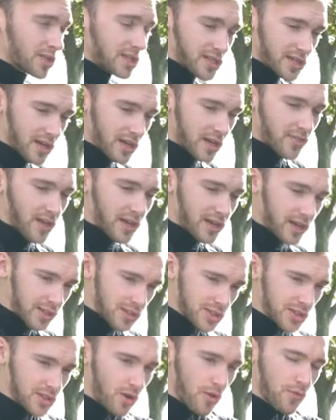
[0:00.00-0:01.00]
It's kind of like a
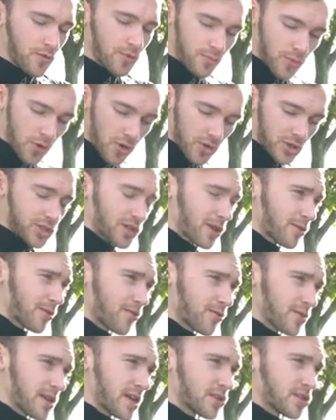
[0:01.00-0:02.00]
soft push coming
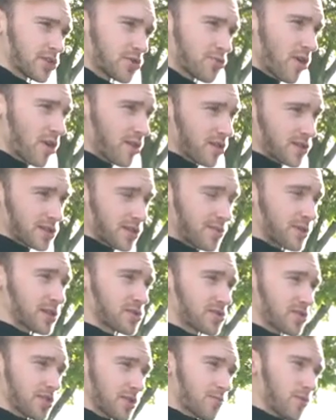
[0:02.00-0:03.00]
from the engines rather than something
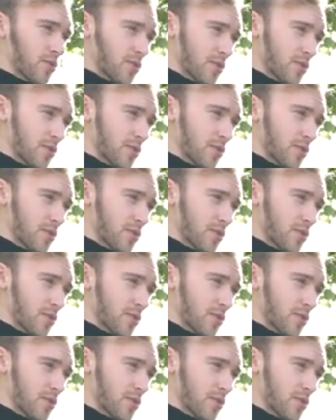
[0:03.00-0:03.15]
that's trying to pull